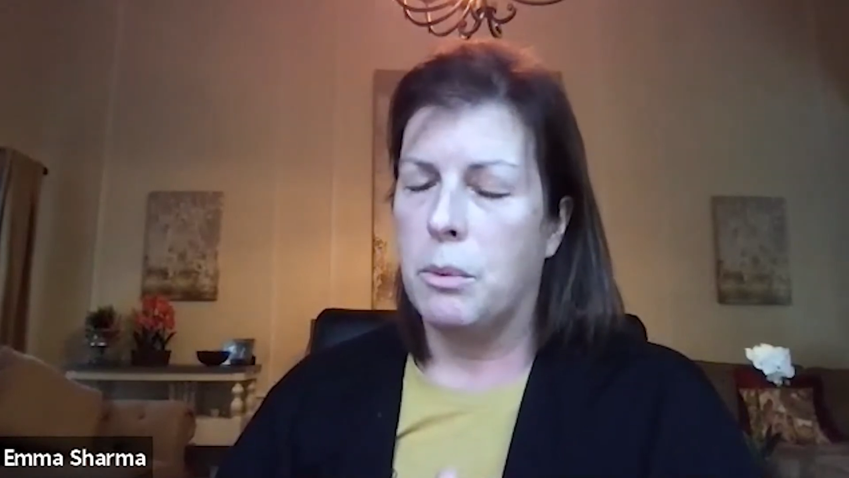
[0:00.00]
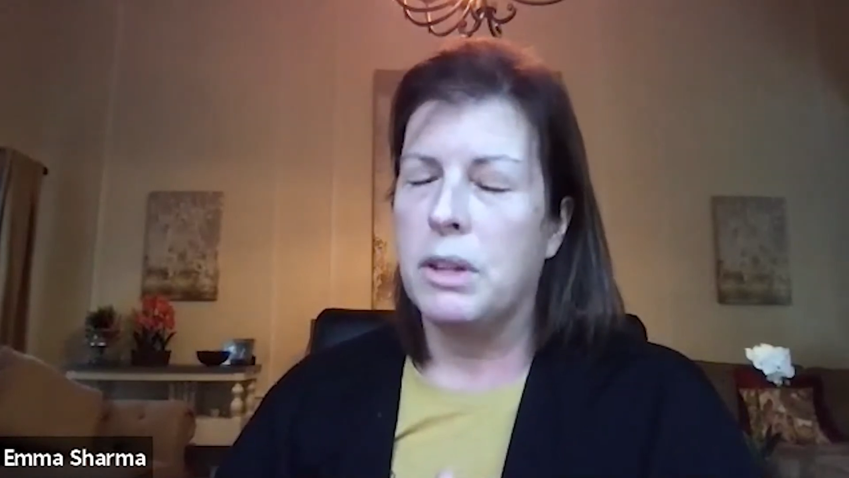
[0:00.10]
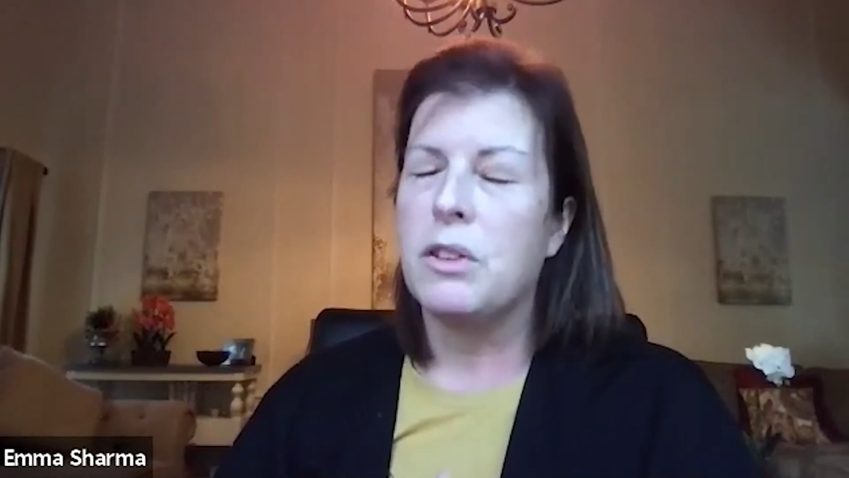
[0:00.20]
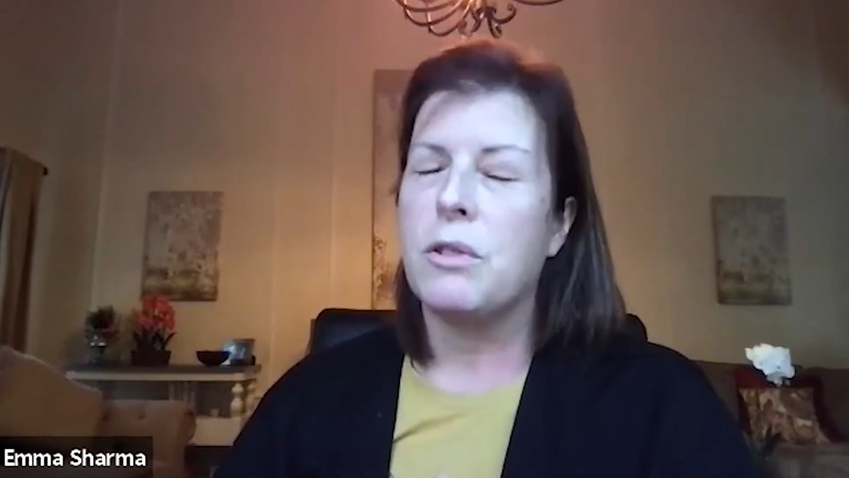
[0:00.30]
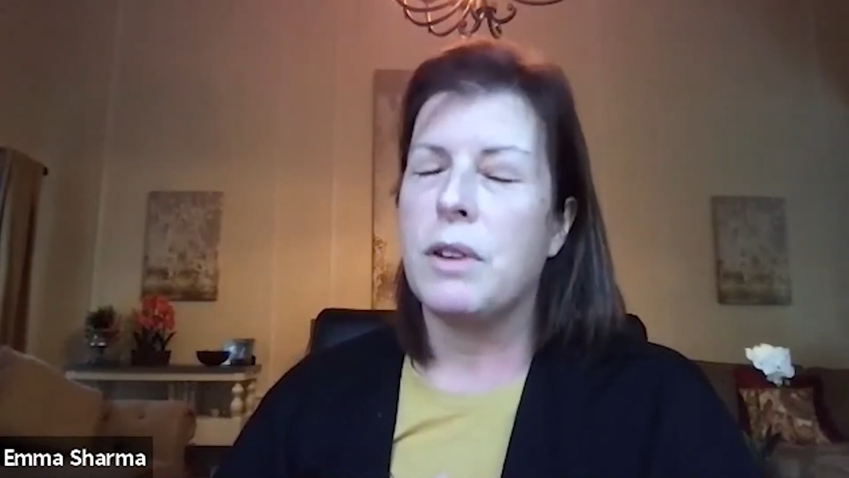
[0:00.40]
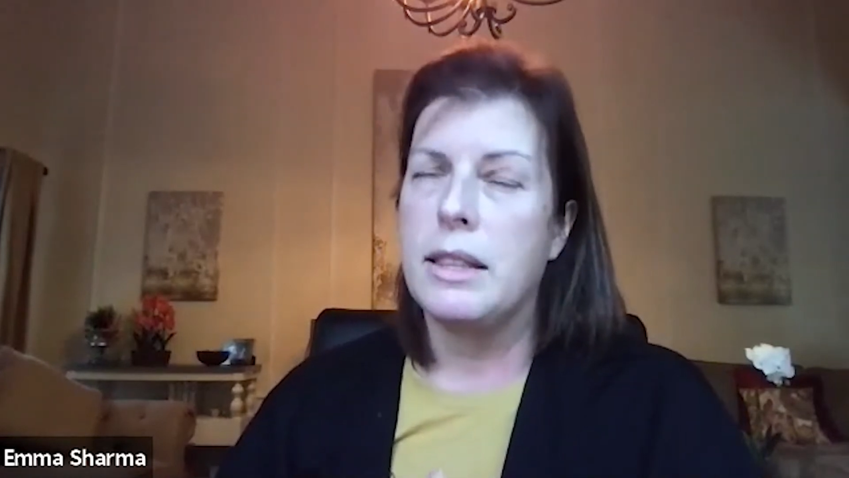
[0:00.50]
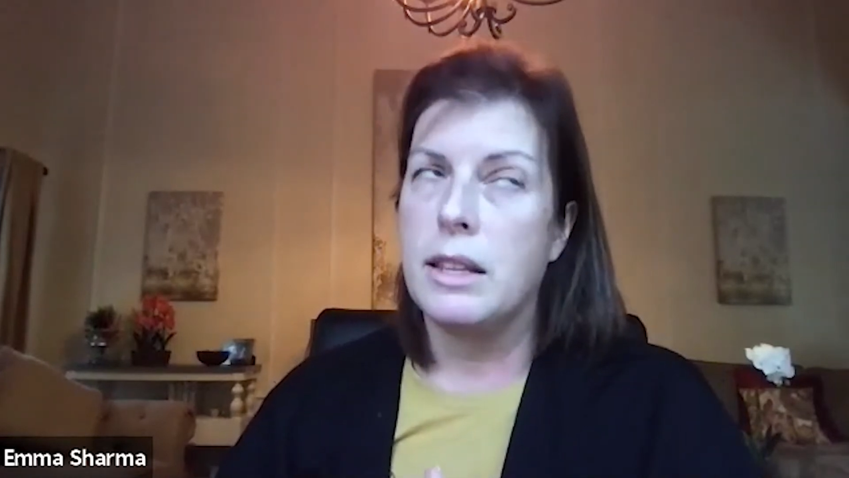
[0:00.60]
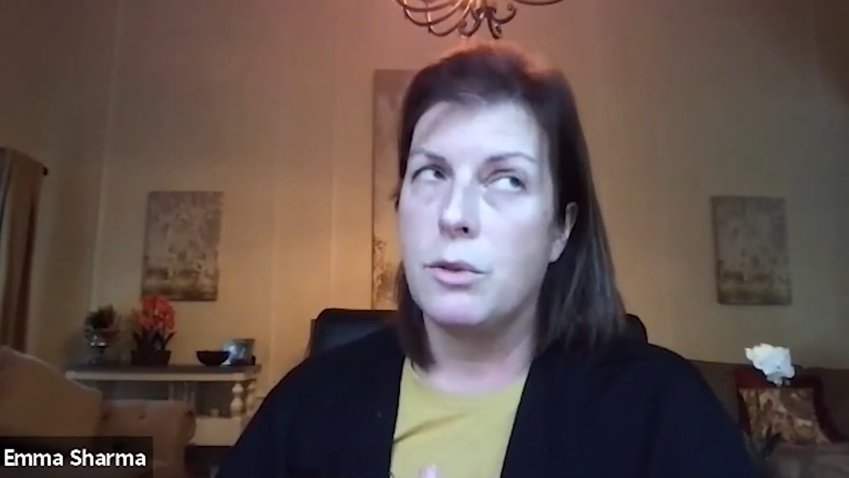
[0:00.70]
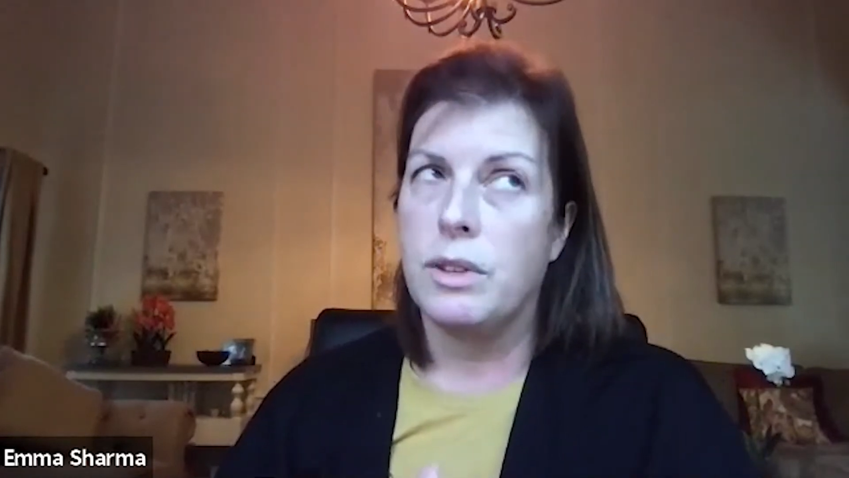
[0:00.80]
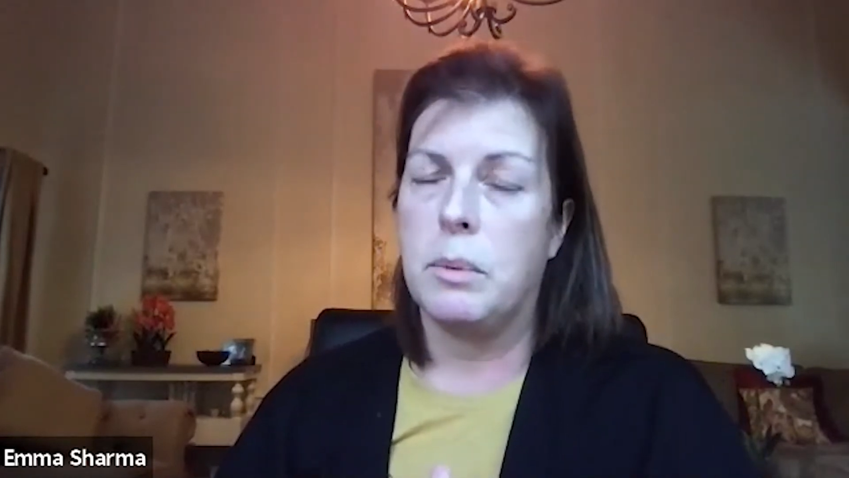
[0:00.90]
One of the
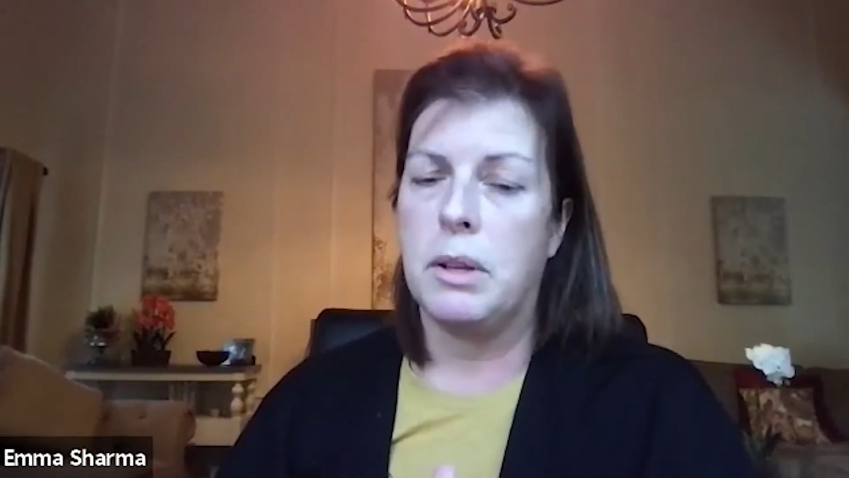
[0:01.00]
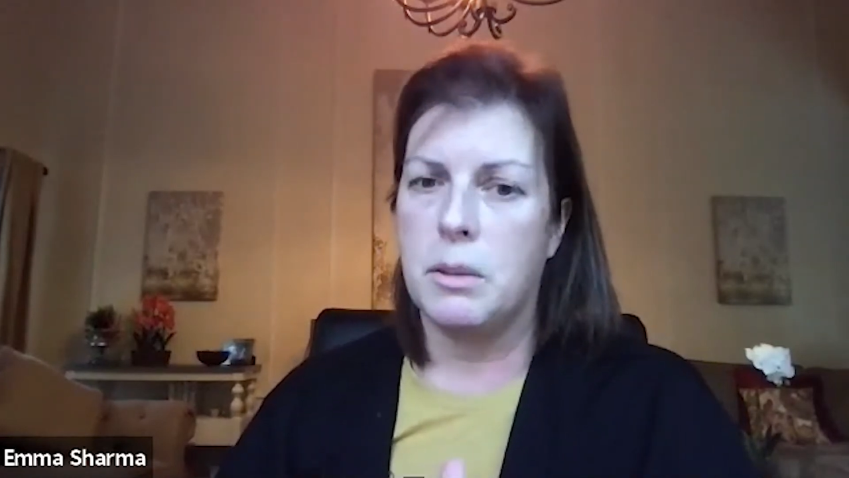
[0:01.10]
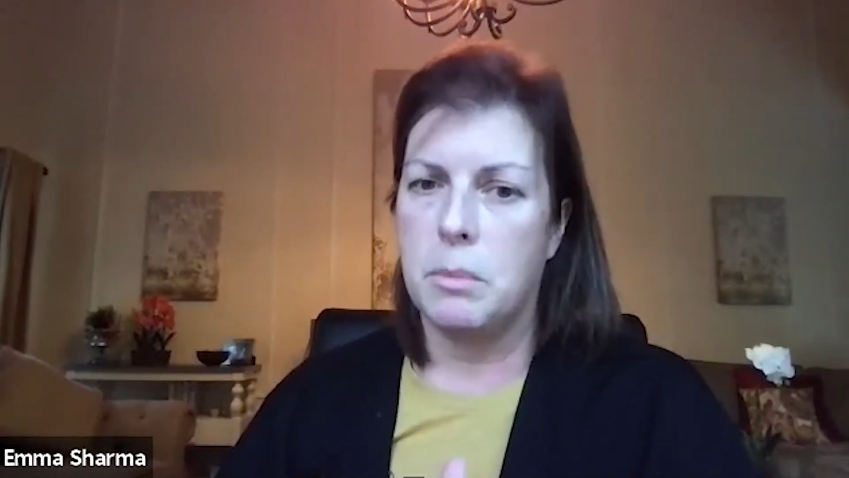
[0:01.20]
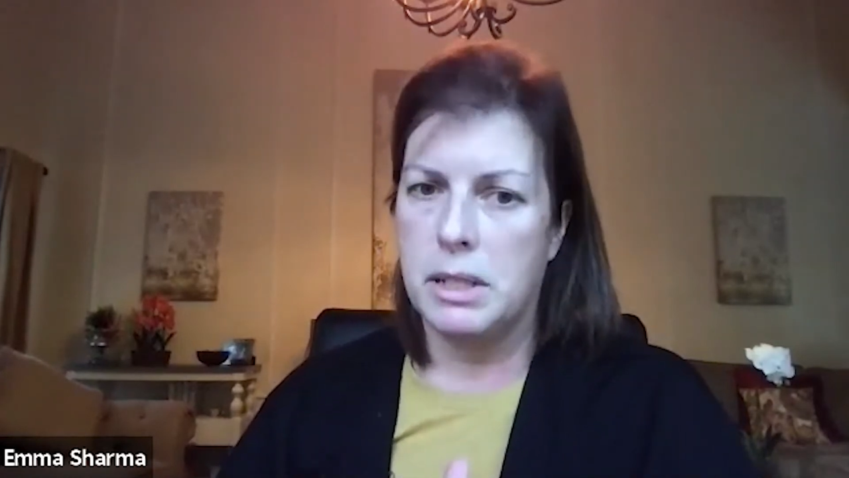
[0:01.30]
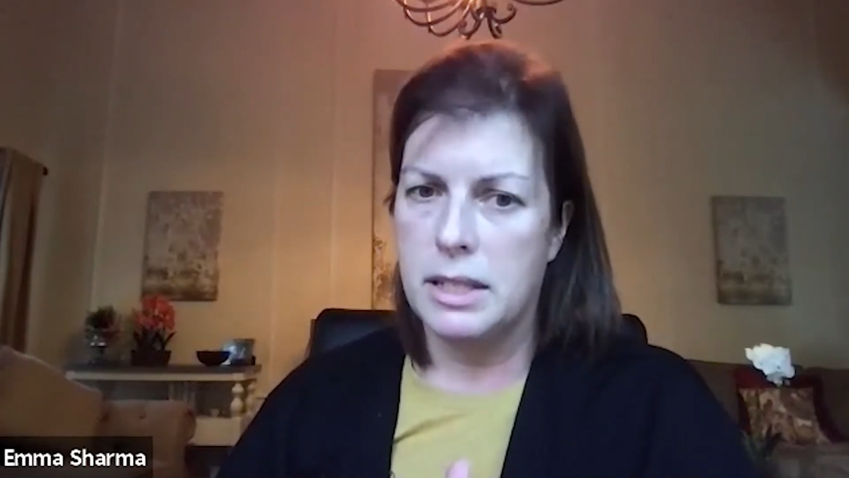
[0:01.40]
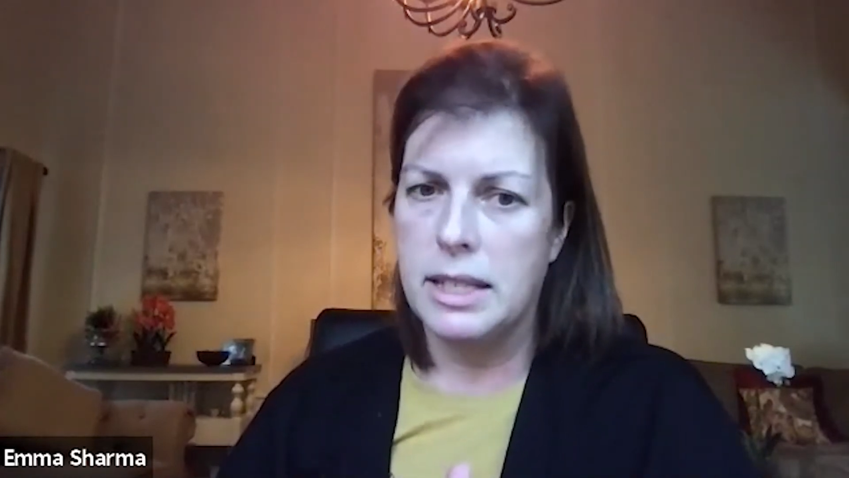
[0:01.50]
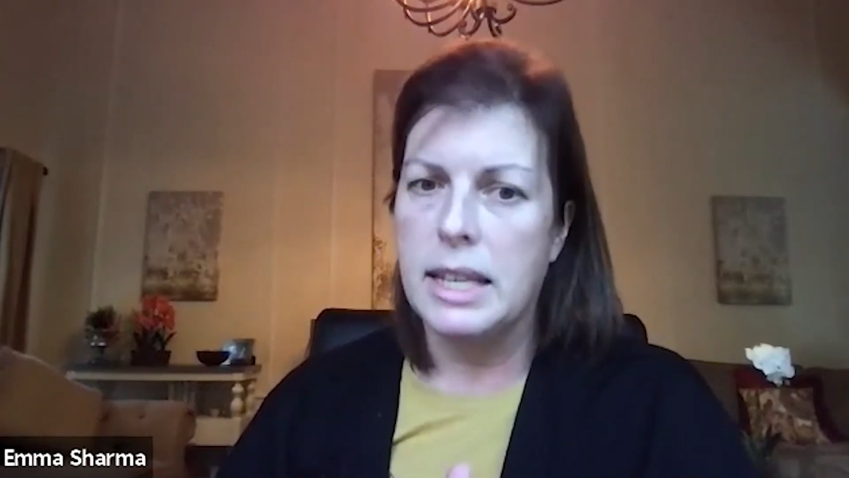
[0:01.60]
greatest responsibilities